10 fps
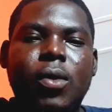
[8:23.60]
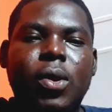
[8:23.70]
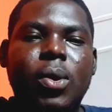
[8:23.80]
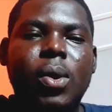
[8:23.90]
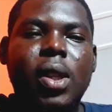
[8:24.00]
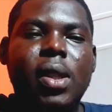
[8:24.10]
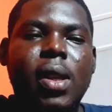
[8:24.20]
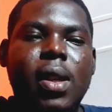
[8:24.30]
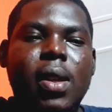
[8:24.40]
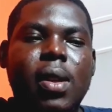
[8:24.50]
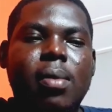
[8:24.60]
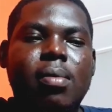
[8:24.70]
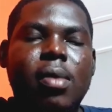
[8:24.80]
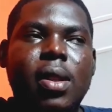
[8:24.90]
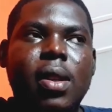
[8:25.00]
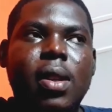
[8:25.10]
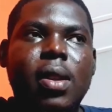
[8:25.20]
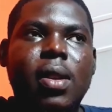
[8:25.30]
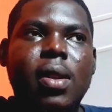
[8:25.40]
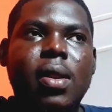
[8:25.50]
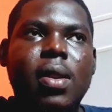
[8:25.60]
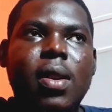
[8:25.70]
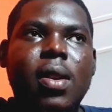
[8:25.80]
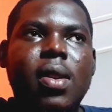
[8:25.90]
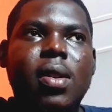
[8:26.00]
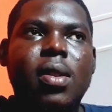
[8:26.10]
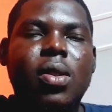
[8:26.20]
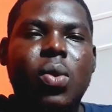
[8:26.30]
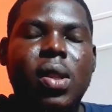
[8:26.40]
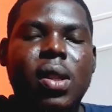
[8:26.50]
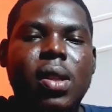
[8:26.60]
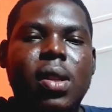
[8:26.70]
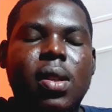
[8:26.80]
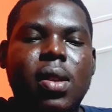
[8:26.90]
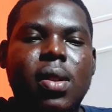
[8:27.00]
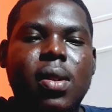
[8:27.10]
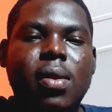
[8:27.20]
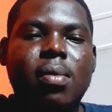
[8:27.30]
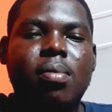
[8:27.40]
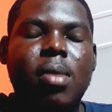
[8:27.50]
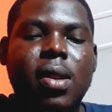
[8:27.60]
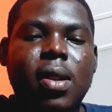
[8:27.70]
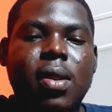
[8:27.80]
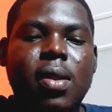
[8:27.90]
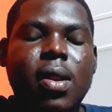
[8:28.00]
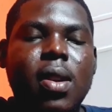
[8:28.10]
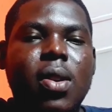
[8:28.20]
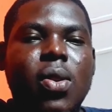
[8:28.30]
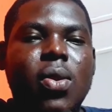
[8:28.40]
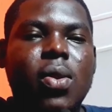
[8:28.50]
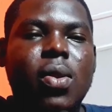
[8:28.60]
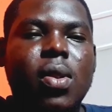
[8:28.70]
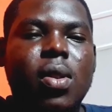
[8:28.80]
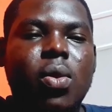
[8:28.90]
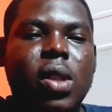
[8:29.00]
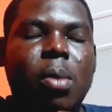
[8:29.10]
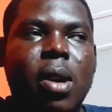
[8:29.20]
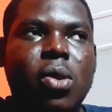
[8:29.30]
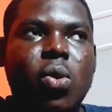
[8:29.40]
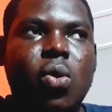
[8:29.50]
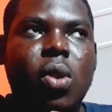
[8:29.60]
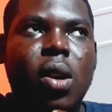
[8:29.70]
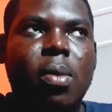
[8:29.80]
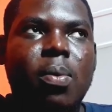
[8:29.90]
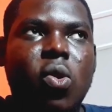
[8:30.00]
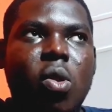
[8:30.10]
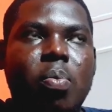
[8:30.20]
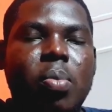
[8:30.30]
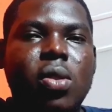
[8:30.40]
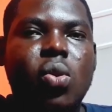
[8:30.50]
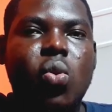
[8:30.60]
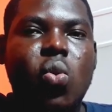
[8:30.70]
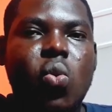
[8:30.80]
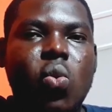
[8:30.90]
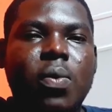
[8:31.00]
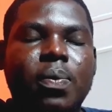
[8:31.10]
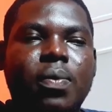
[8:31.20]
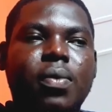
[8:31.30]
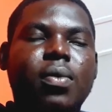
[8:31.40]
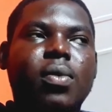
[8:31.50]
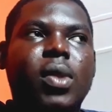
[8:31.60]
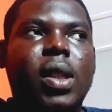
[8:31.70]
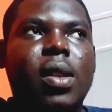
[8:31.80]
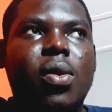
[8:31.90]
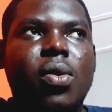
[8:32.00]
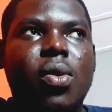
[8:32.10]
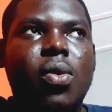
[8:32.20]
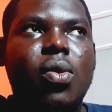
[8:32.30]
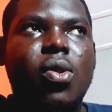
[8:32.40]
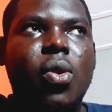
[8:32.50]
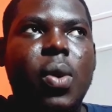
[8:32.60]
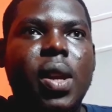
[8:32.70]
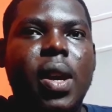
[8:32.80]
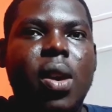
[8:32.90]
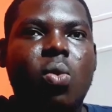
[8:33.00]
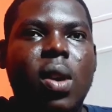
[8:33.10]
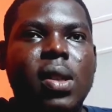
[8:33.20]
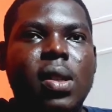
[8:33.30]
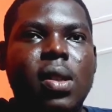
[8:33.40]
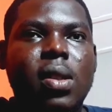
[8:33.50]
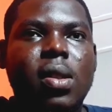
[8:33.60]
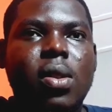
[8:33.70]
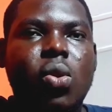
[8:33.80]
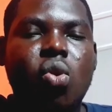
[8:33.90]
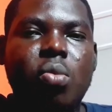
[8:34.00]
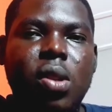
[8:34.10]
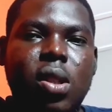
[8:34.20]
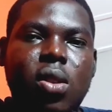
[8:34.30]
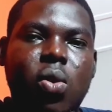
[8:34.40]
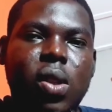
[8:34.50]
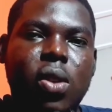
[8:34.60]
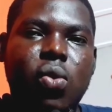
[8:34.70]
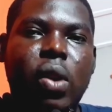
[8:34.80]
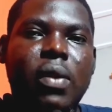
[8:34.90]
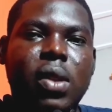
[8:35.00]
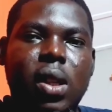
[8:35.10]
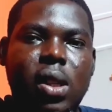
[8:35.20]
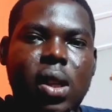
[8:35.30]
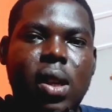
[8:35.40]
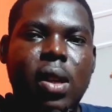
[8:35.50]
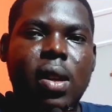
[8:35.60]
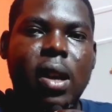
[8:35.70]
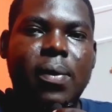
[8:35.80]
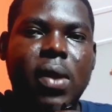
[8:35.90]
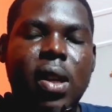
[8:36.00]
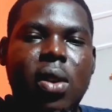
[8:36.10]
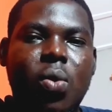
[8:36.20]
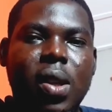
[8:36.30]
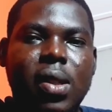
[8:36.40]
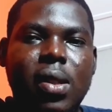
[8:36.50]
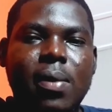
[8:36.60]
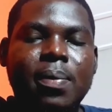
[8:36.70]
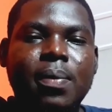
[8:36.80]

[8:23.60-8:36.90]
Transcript: so later I think she was in SHS by then. She was about to complete school, and then during her WASI, she told me she wanted to have sex again after her WASI.